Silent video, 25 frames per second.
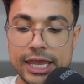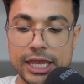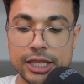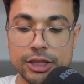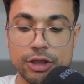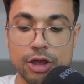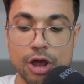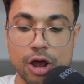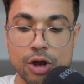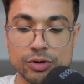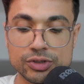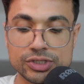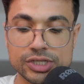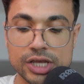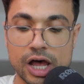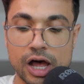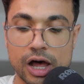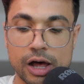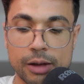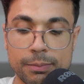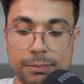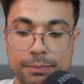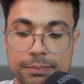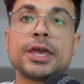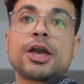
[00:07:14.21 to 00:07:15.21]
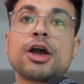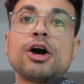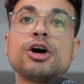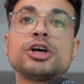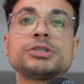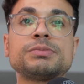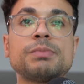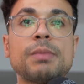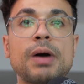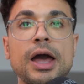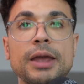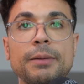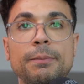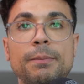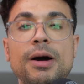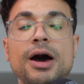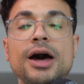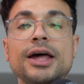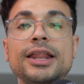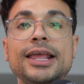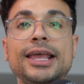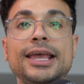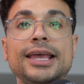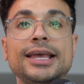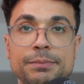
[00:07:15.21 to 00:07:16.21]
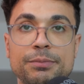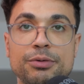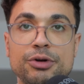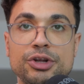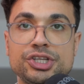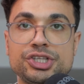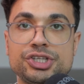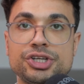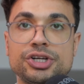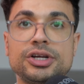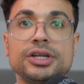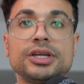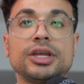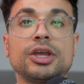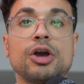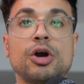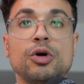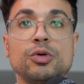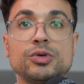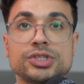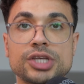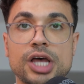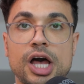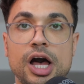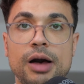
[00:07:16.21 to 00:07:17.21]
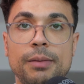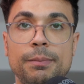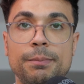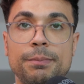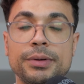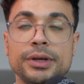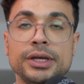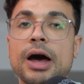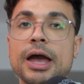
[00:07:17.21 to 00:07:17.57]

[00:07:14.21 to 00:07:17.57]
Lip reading: it goes up because my body temperature goes up.